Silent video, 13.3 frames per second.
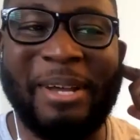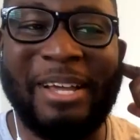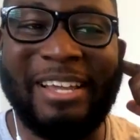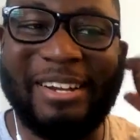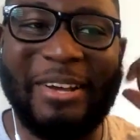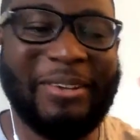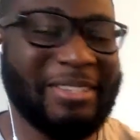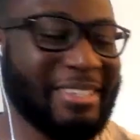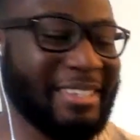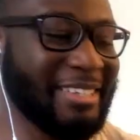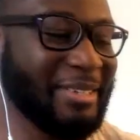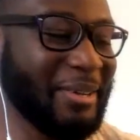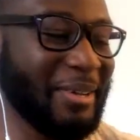
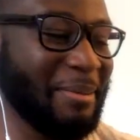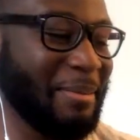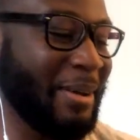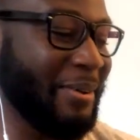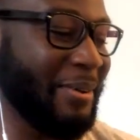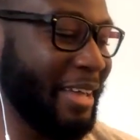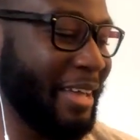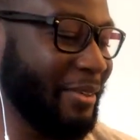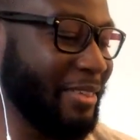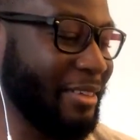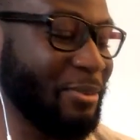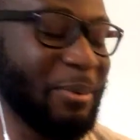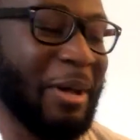it's all about
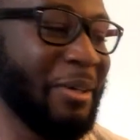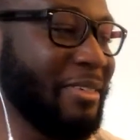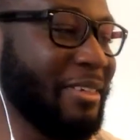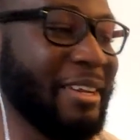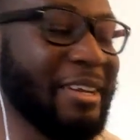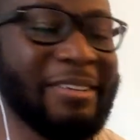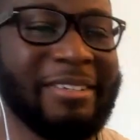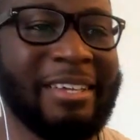health as wealth. Yeah, get your